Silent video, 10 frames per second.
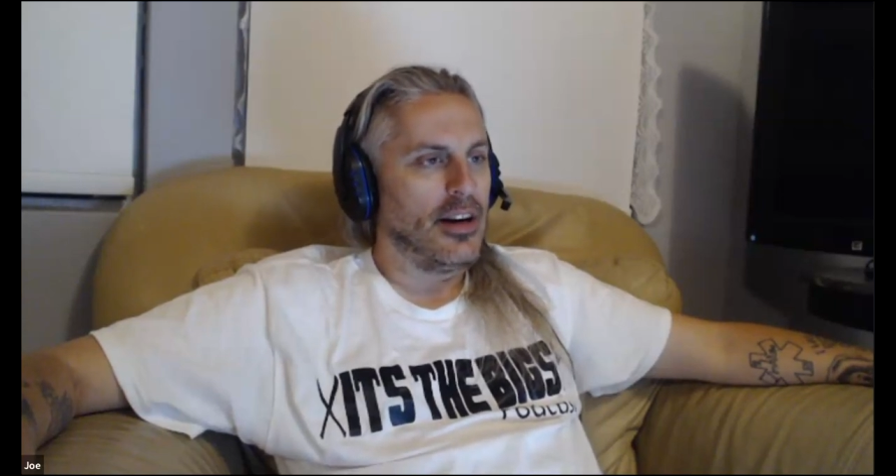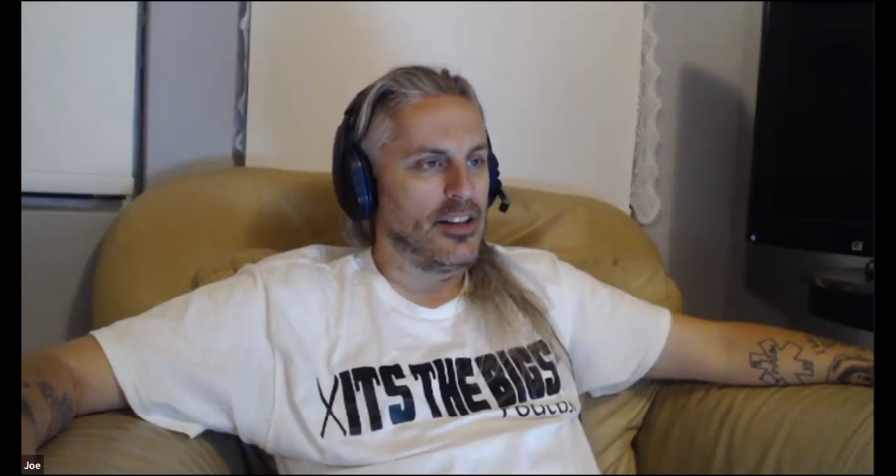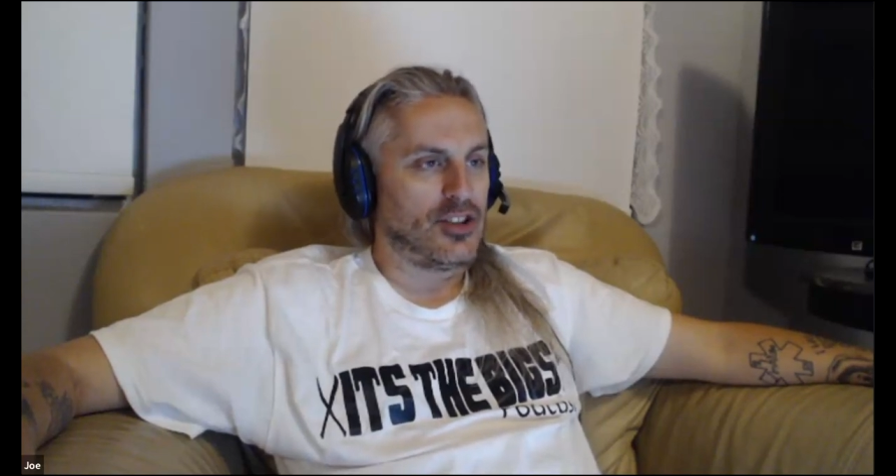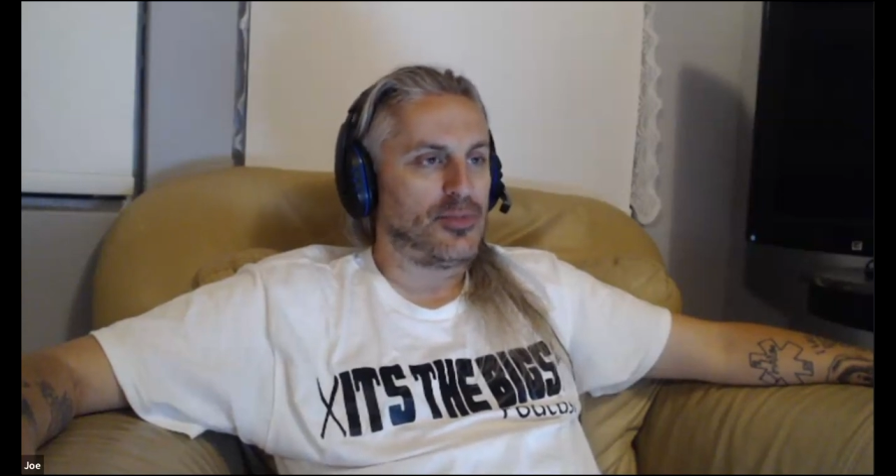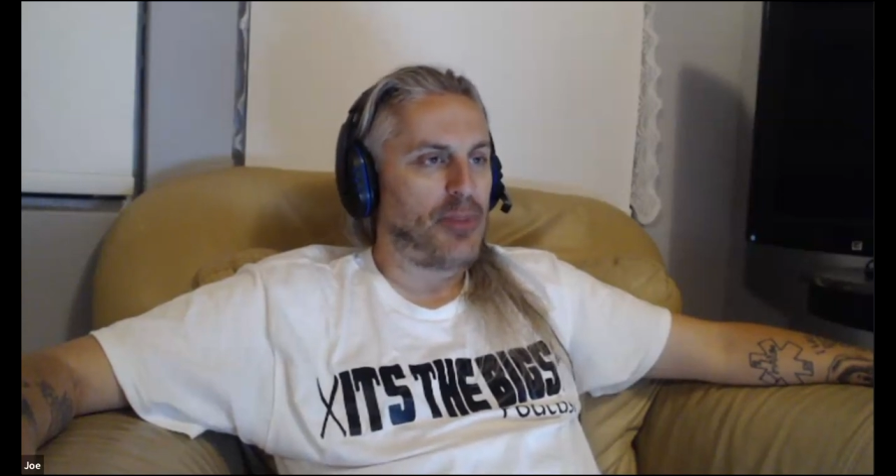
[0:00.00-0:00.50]

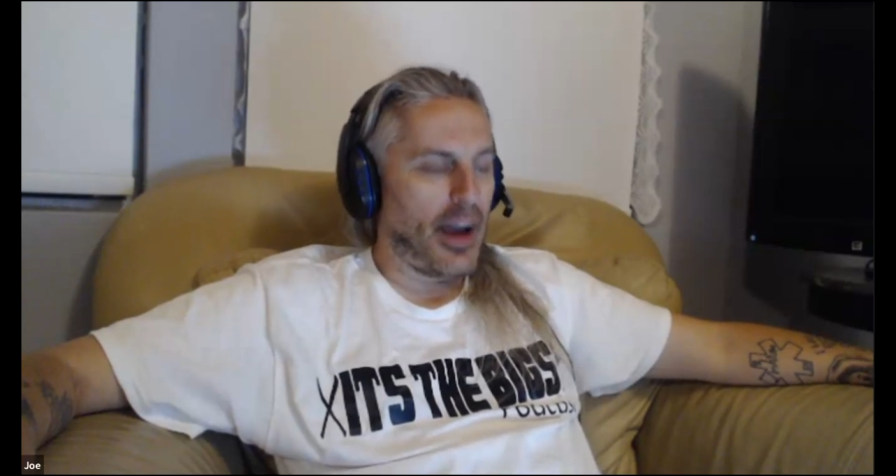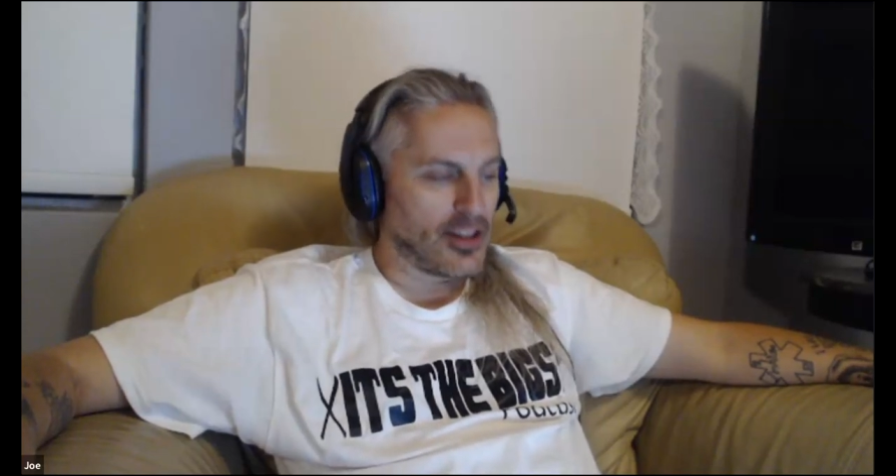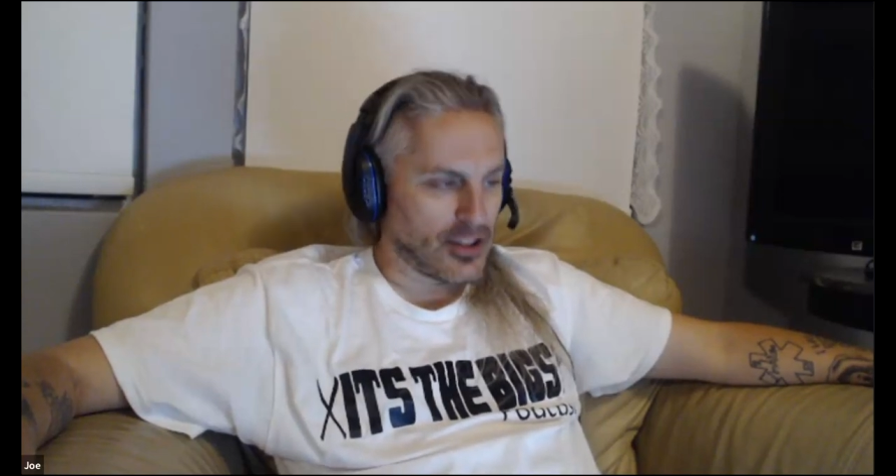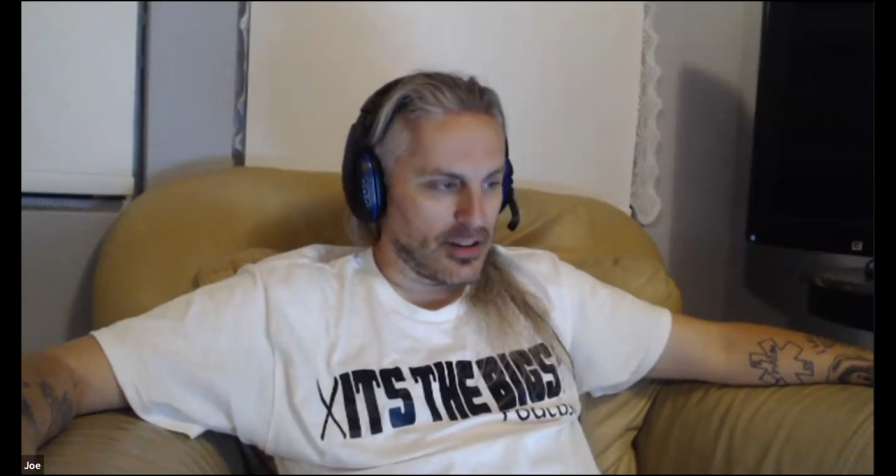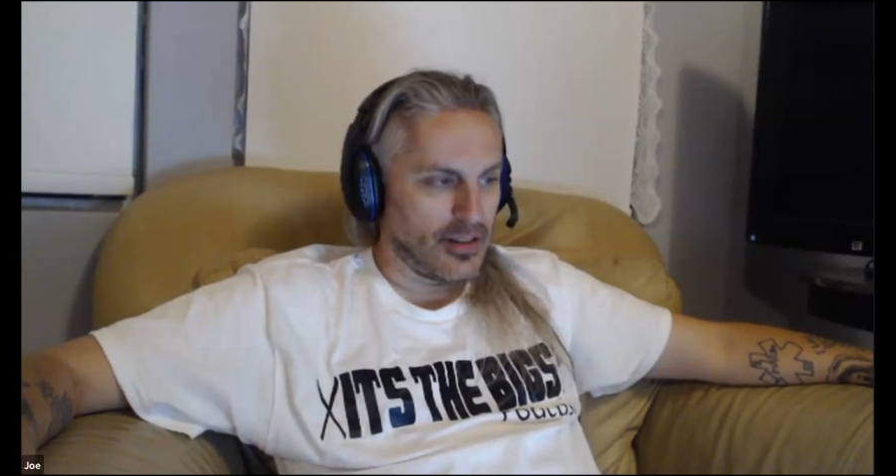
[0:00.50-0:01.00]

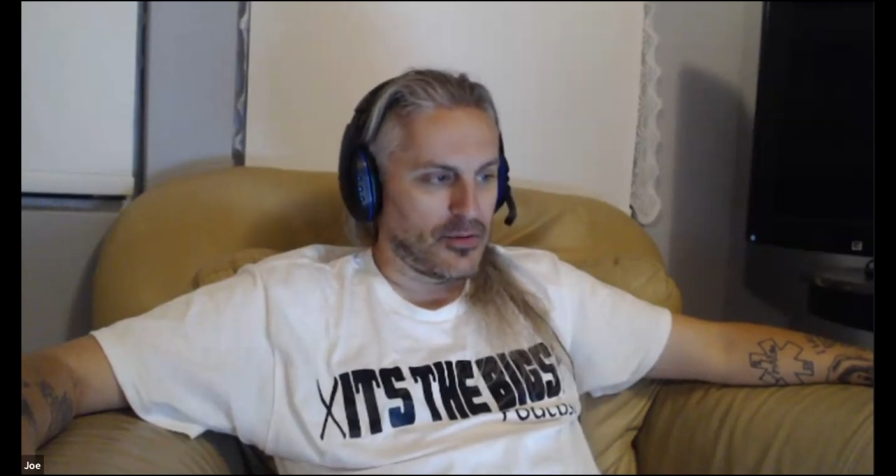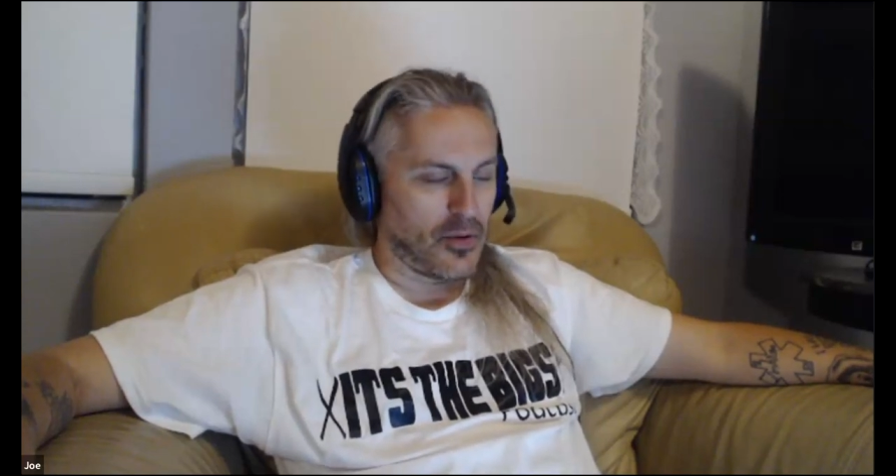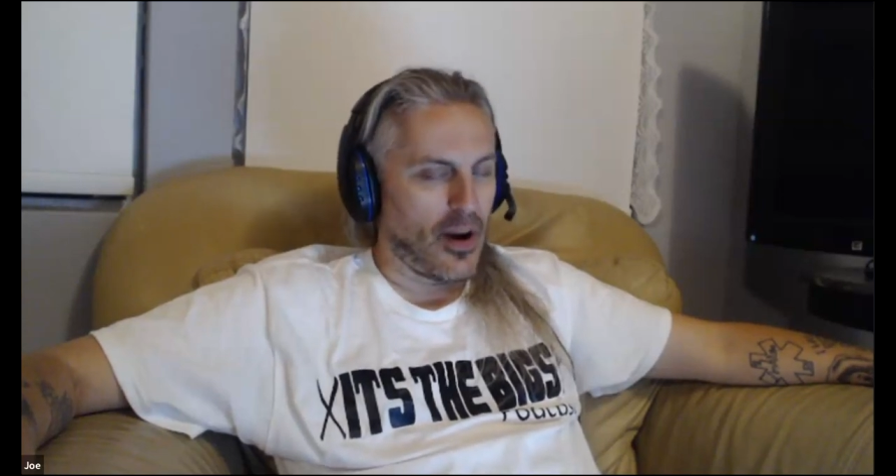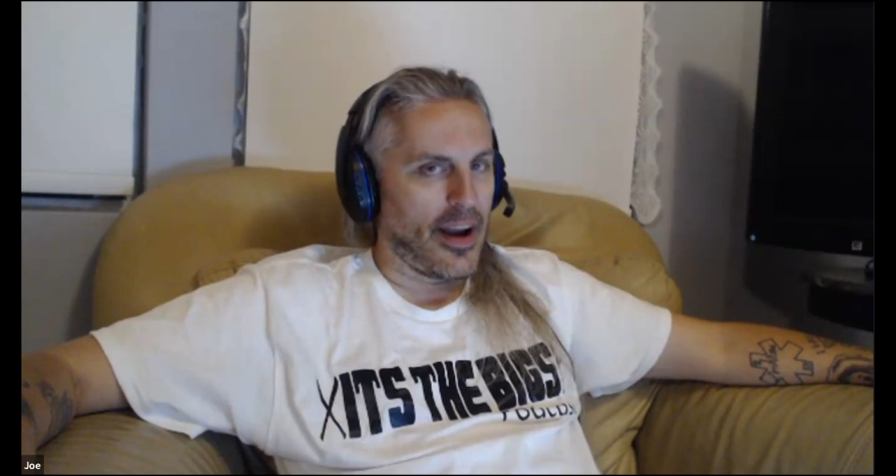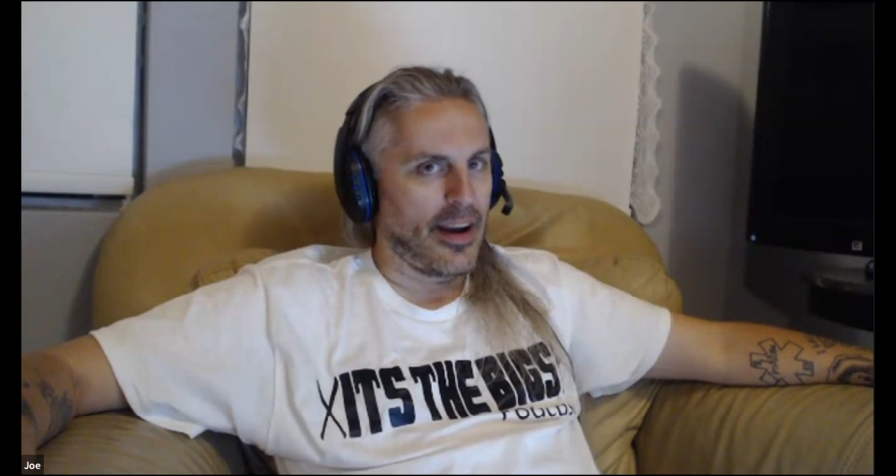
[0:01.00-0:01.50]
especially
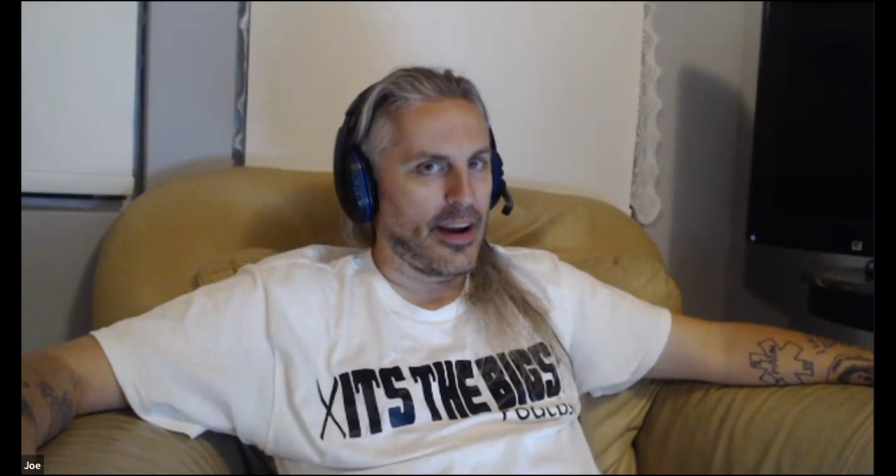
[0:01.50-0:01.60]
Frank,